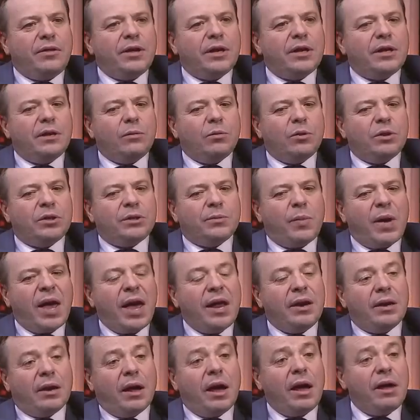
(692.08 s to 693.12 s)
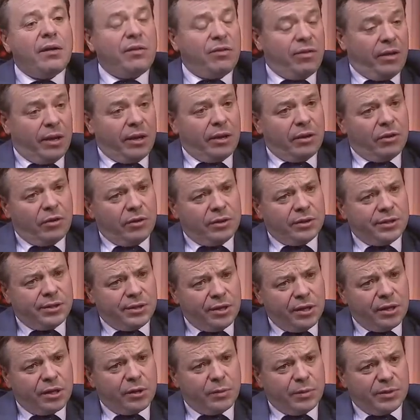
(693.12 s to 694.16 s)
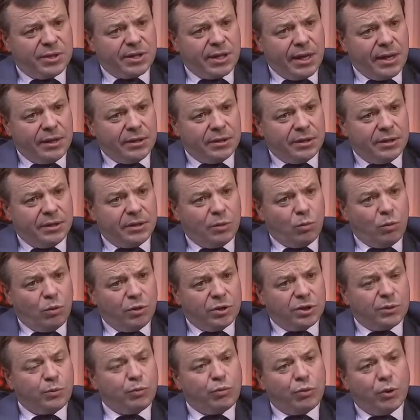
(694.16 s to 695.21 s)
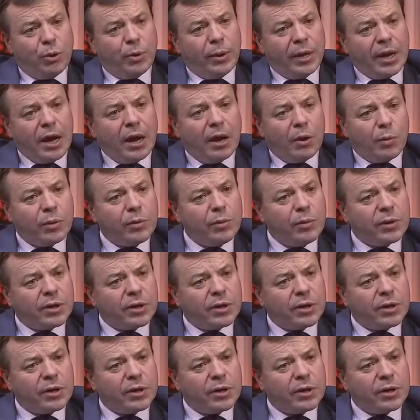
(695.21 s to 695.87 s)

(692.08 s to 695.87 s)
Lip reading: I think it would depend, I think, on the circumstances and what's brewing up.